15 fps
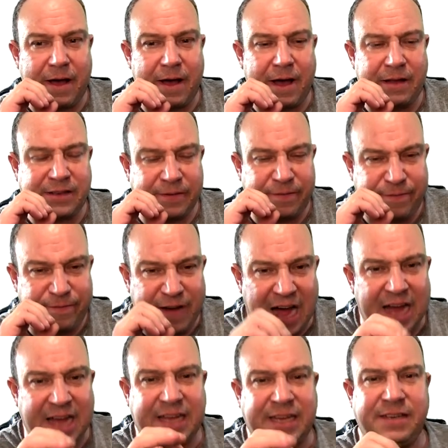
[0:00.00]

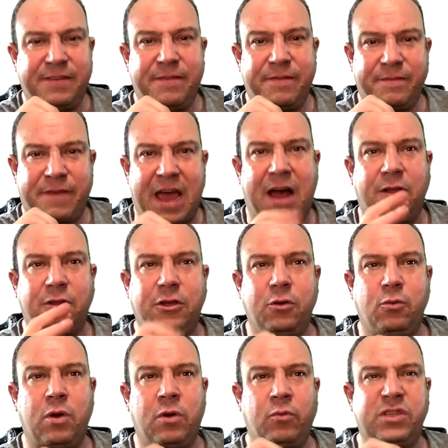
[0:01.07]
defined value
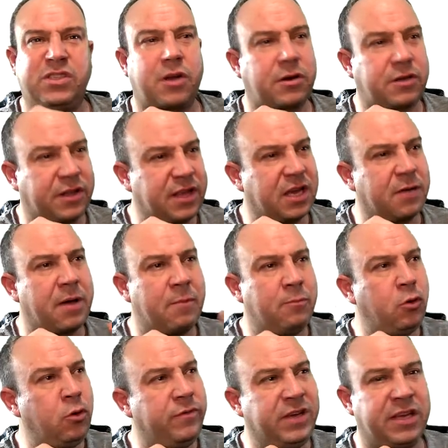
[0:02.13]
when we start to think about
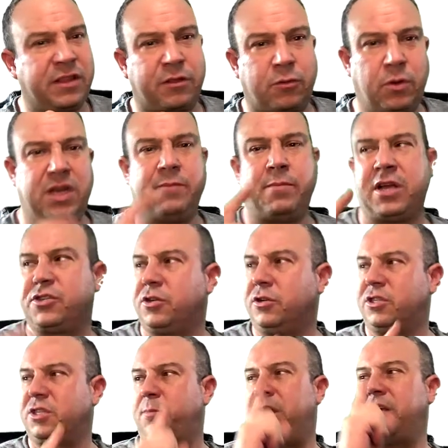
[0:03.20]
moving in three-dimensional
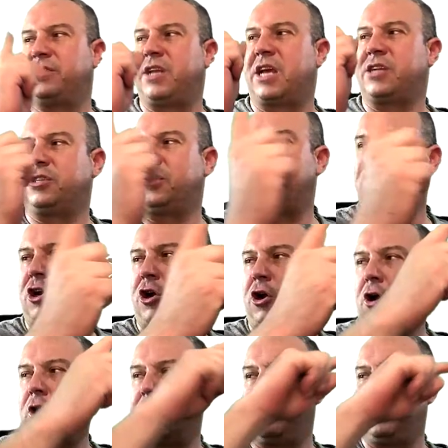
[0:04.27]
space and actually
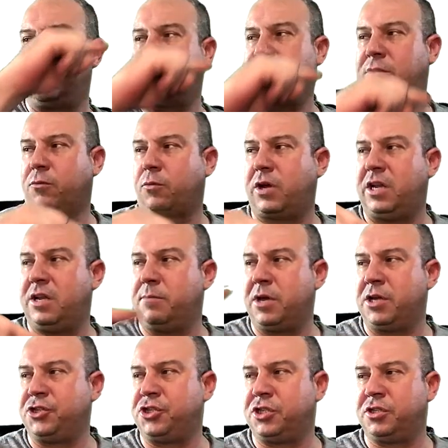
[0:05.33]
curving in 3
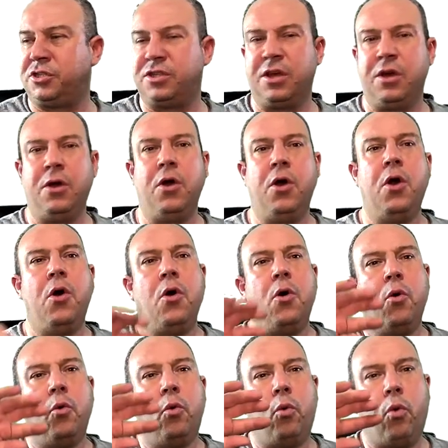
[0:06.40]
dimensions.
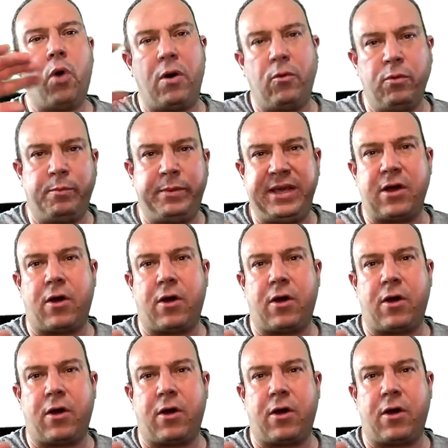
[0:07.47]
What would be our